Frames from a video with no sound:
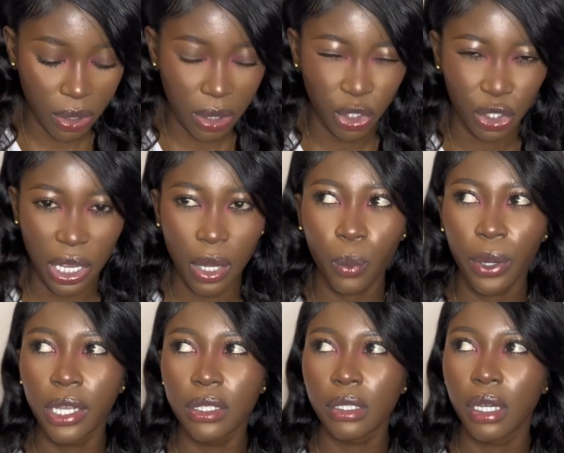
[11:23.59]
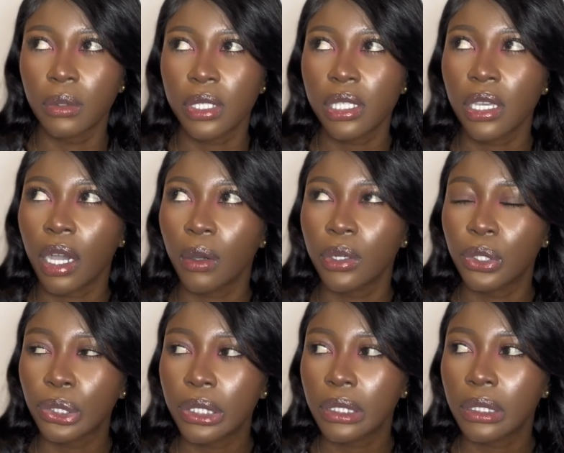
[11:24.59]
Should I wear it so that we see how it
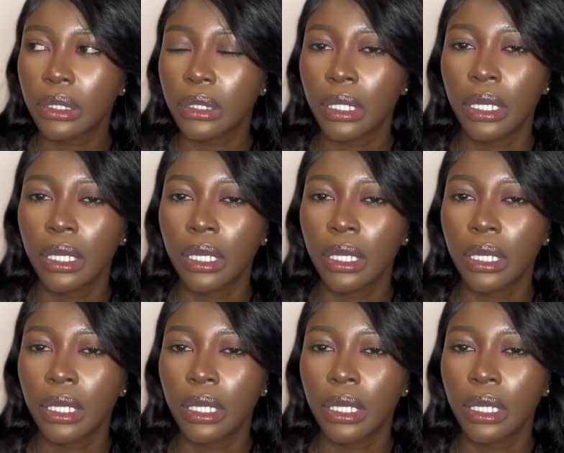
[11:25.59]
looks?